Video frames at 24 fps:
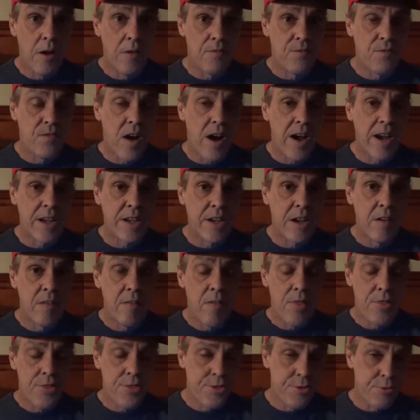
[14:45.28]
find
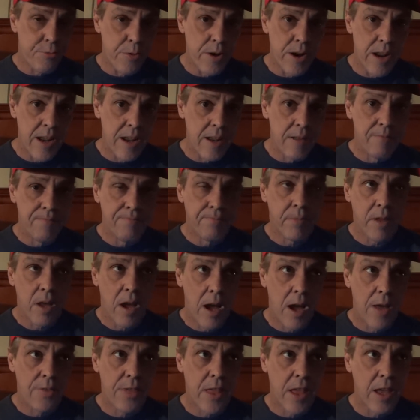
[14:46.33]
three,
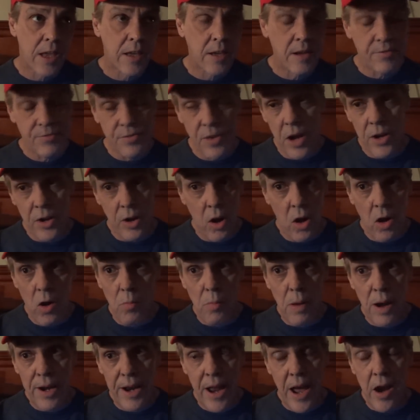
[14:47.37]
I think, if not all
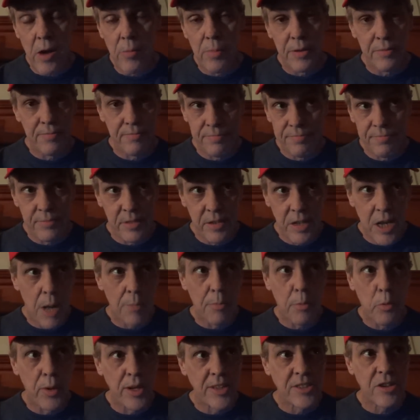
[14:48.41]
by now, but a
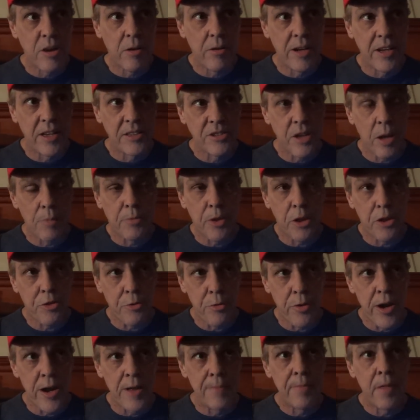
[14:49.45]
couple weeks ago, he's up to
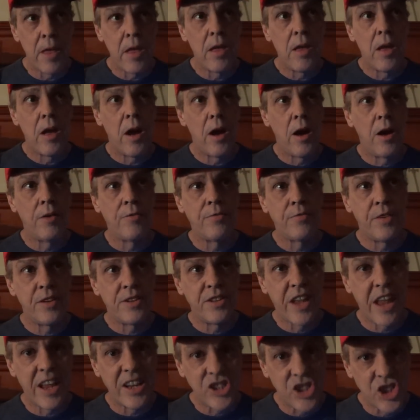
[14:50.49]
three, of
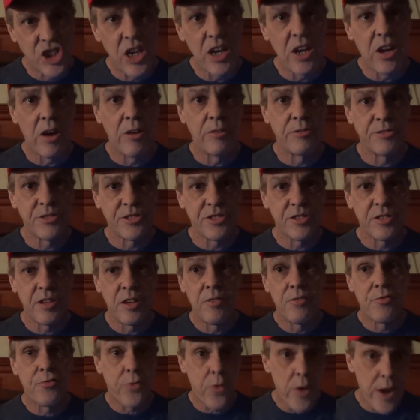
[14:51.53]
Danchenko's
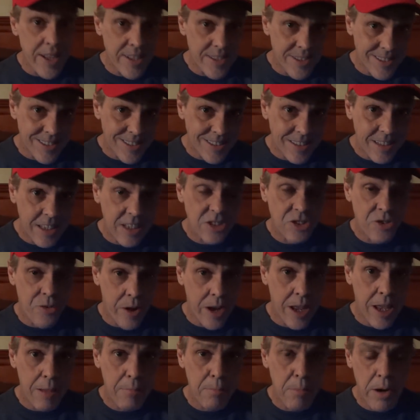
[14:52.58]
friends, his
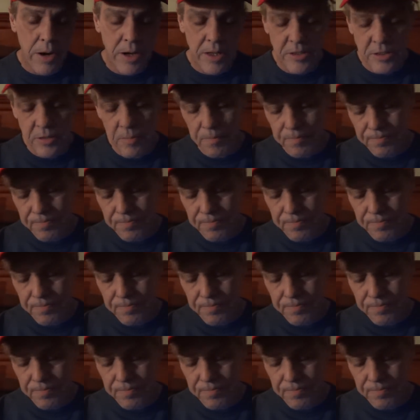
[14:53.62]
drinking buddies.